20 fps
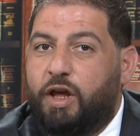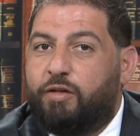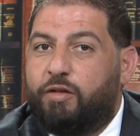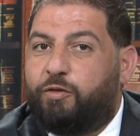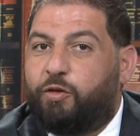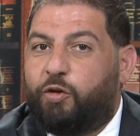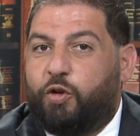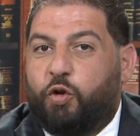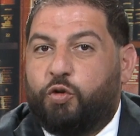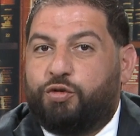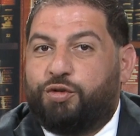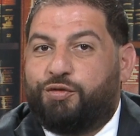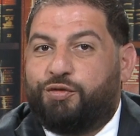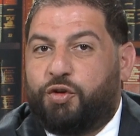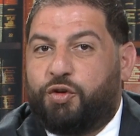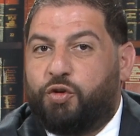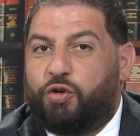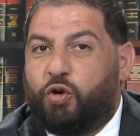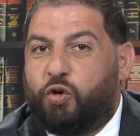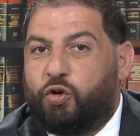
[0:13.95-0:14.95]
For those of
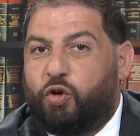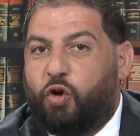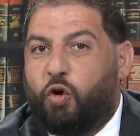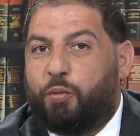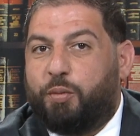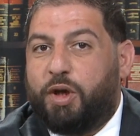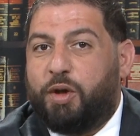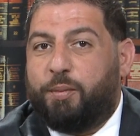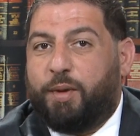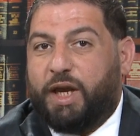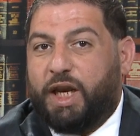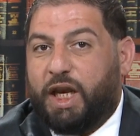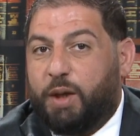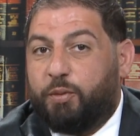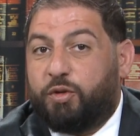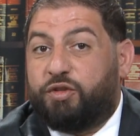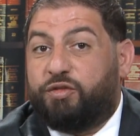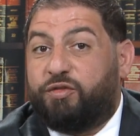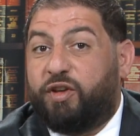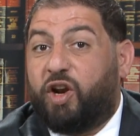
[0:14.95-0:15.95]
you who don't know me, my name
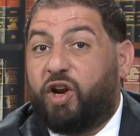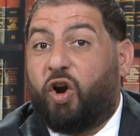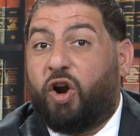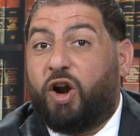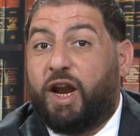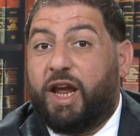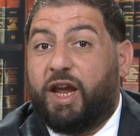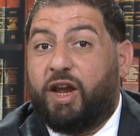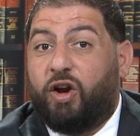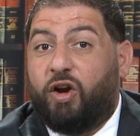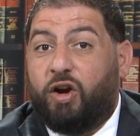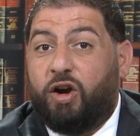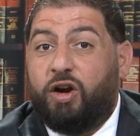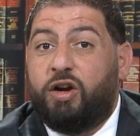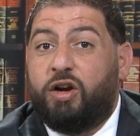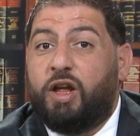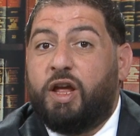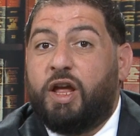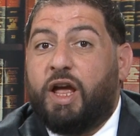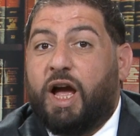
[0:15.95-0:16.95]
is Vinar AR.